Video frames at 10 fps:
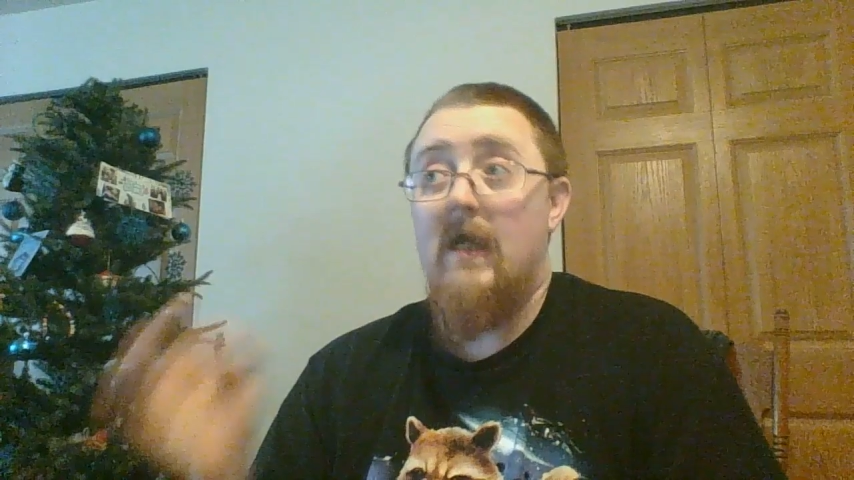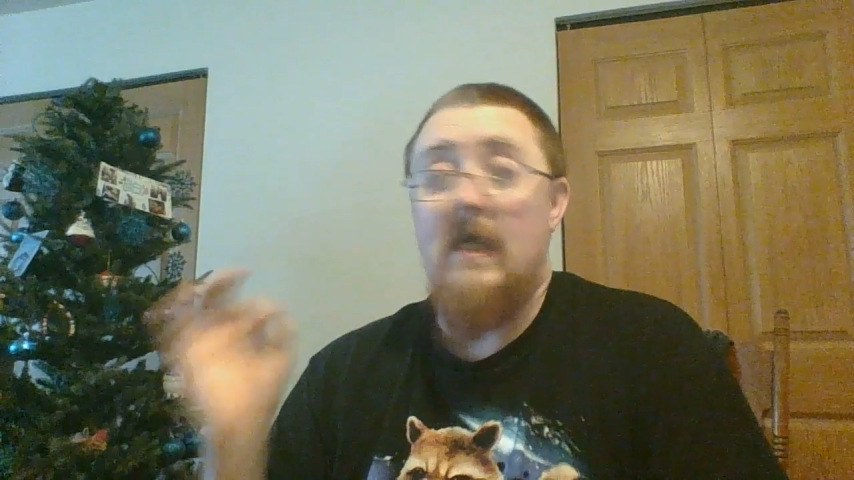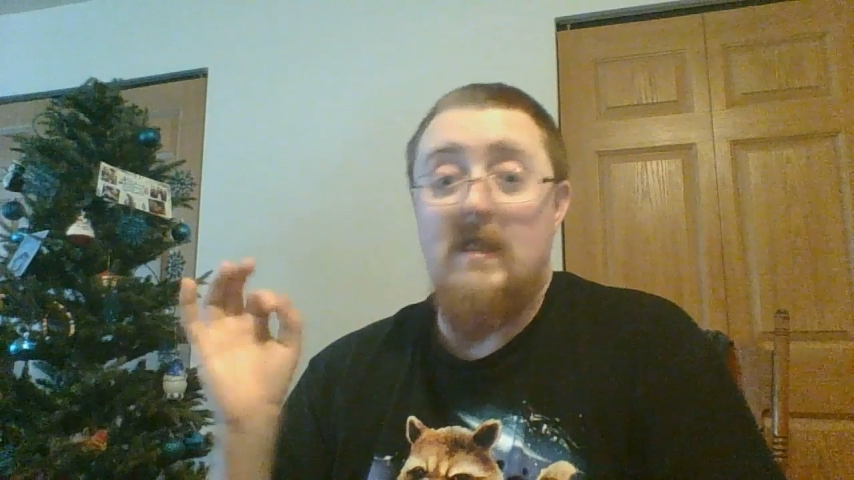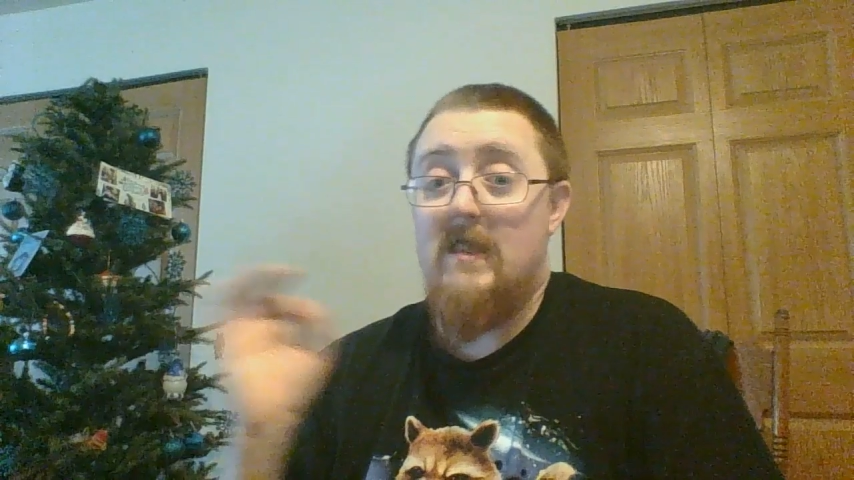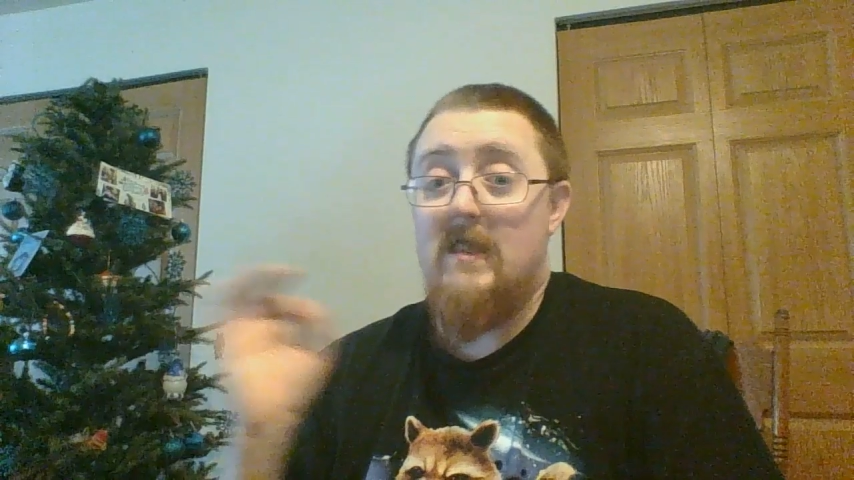
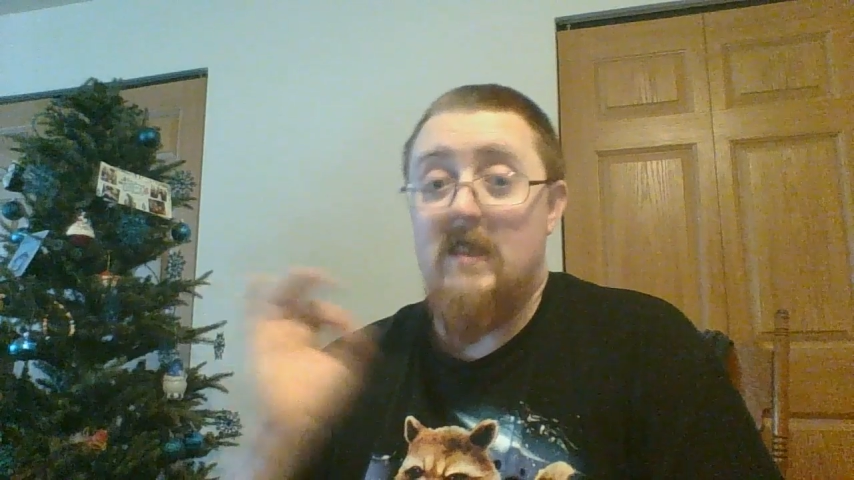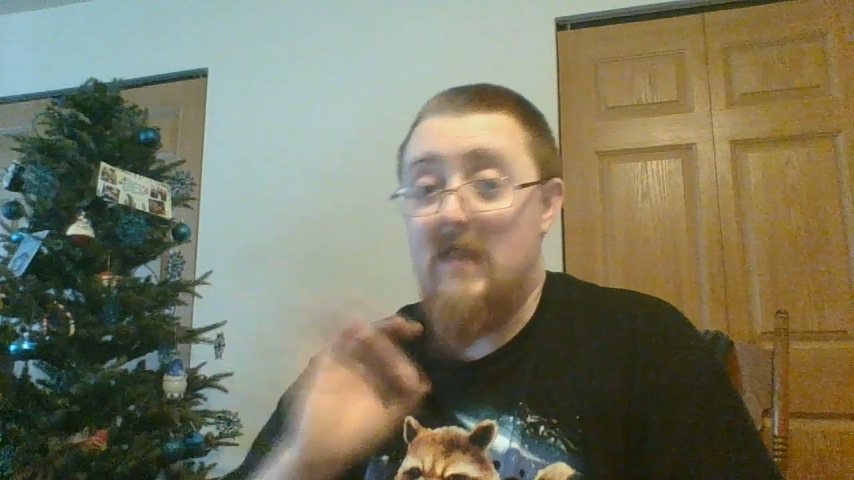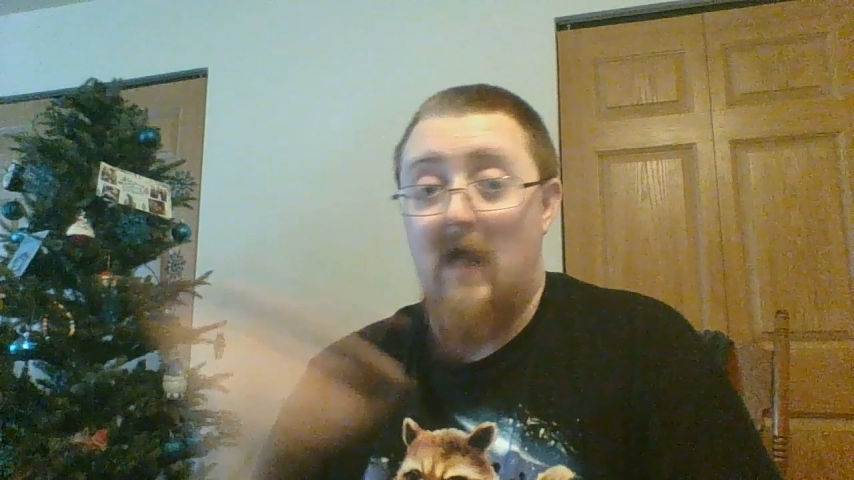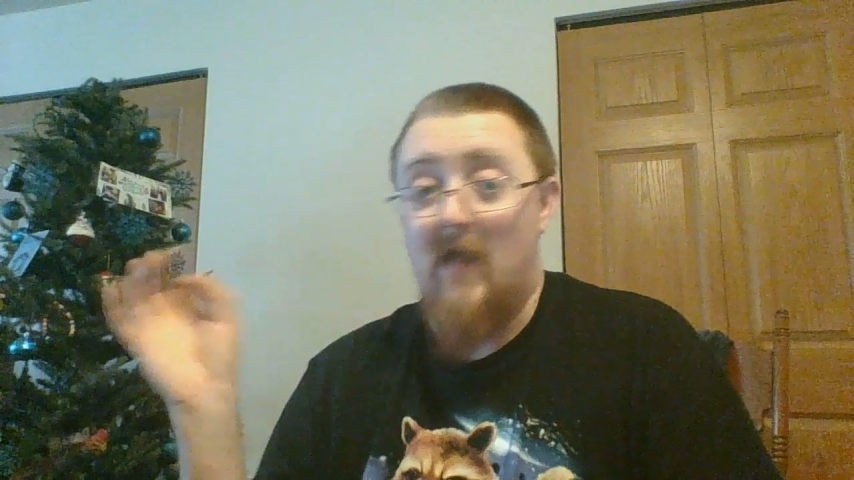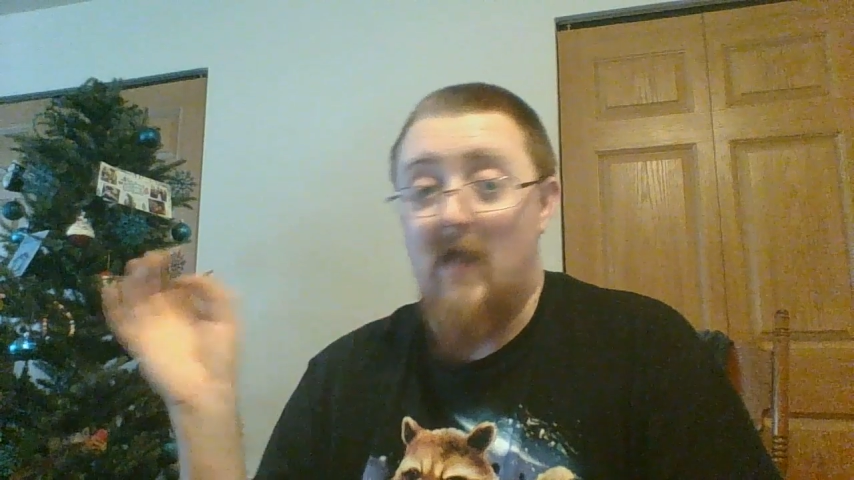It does
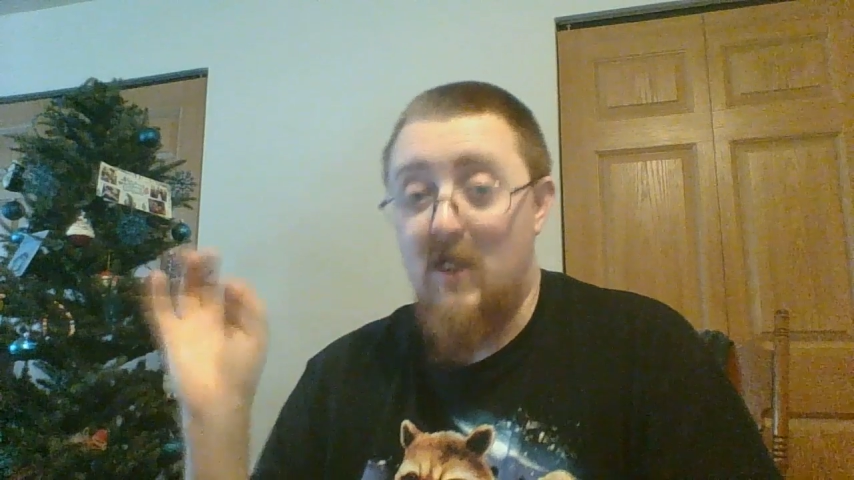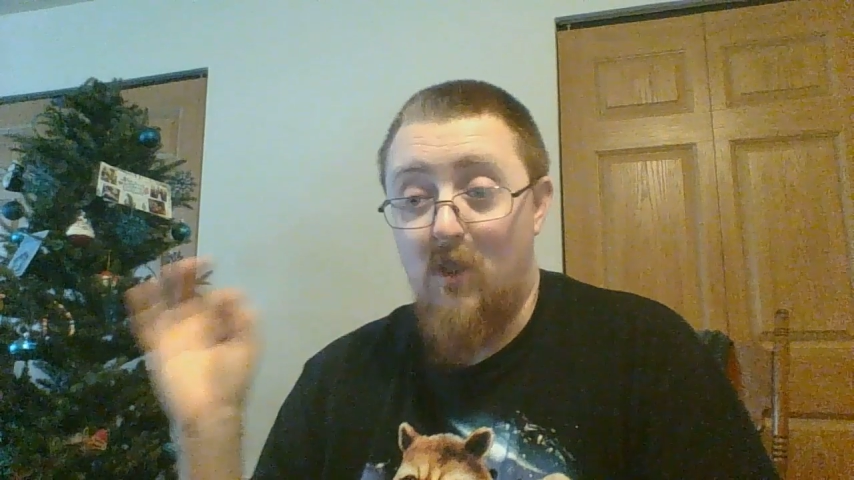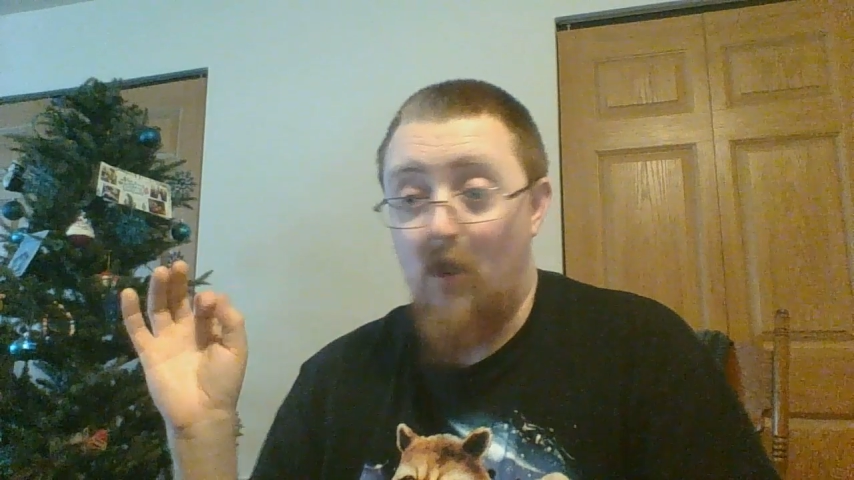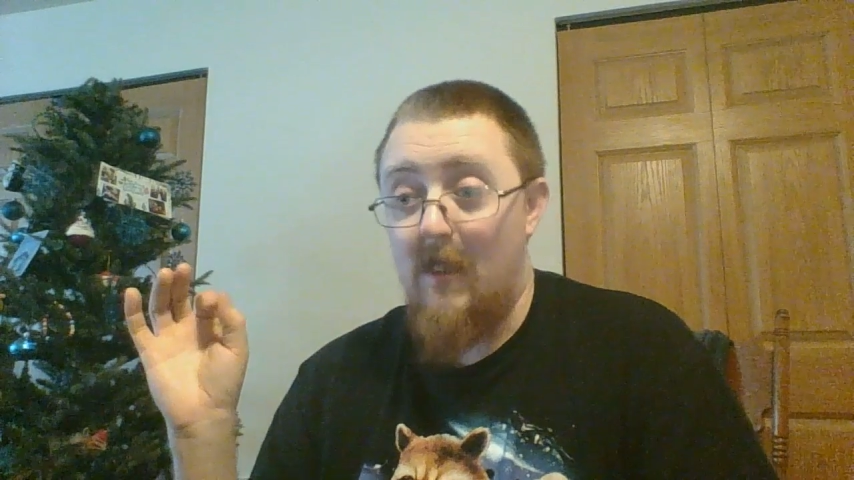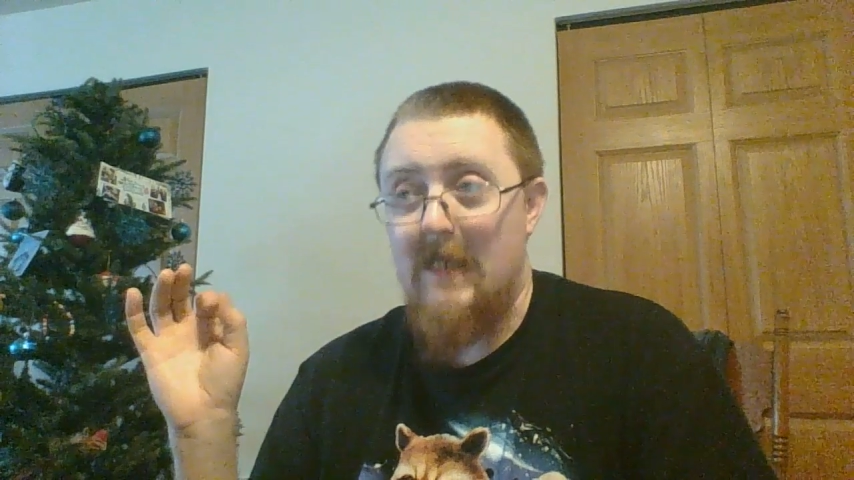not taste good.